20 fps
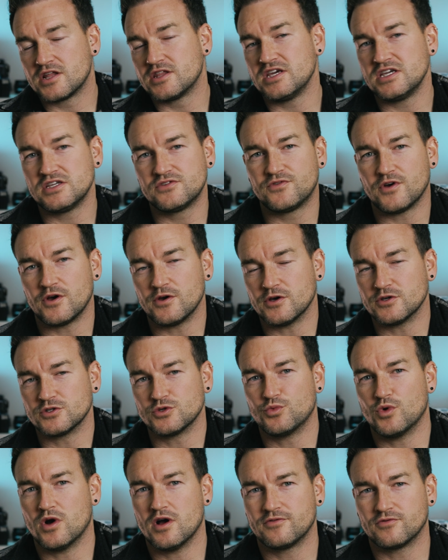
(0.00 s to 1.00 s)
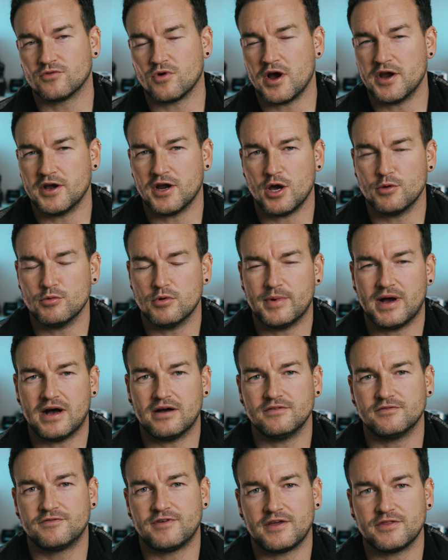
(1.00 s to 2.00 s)
of these photos are worth writing home
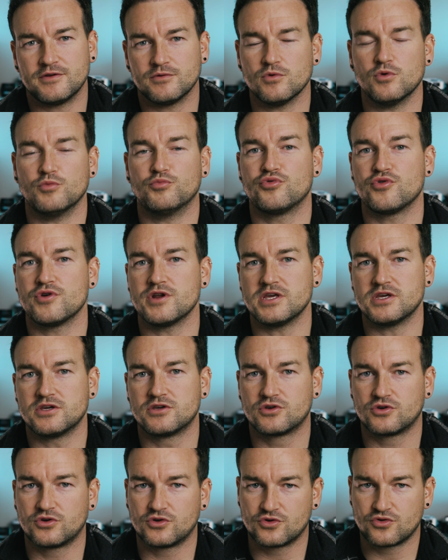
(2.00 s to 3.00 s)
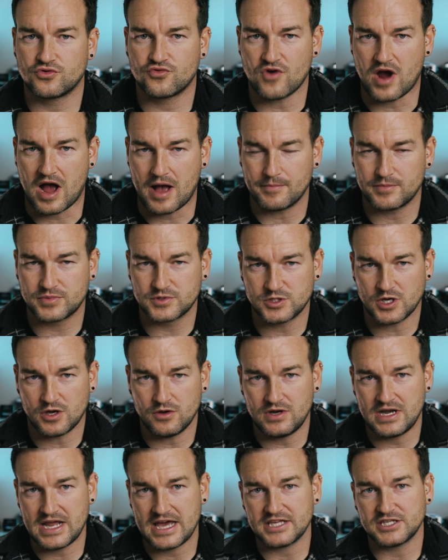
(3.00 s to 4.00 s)
about. In fact, they're all pretty crap. So
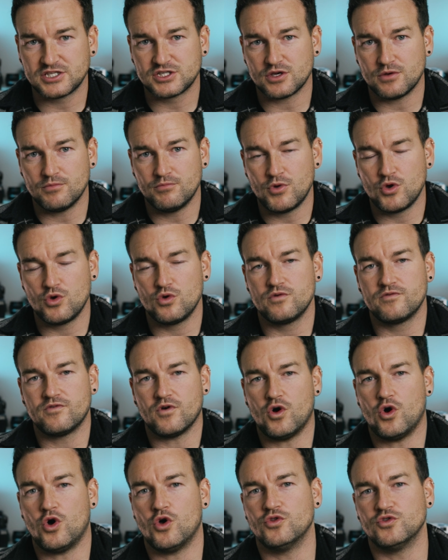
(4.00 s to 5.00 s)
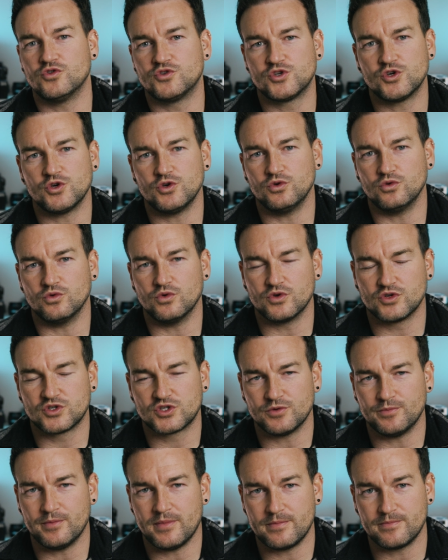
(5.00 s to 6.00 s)
let's move on to
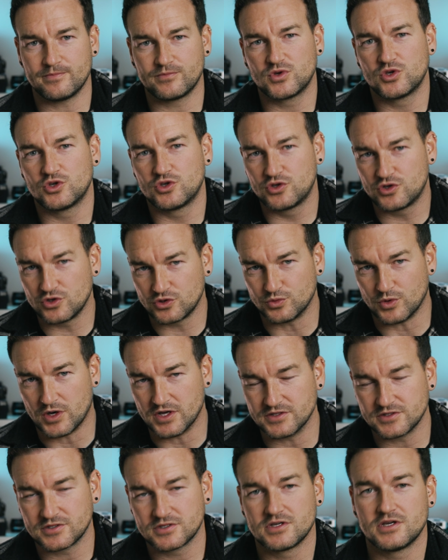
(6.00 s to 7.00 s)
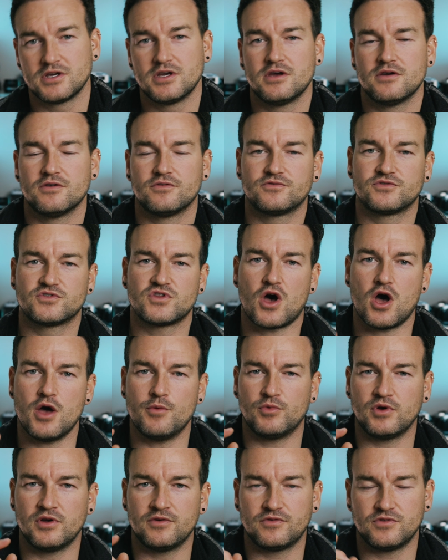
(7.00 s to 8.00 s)
some good ones.
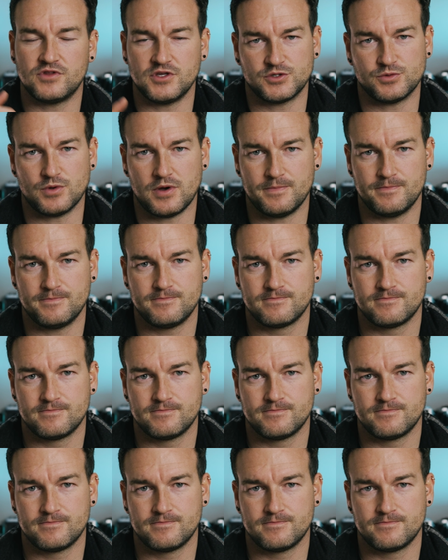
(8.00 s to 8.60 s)
Starting with this one.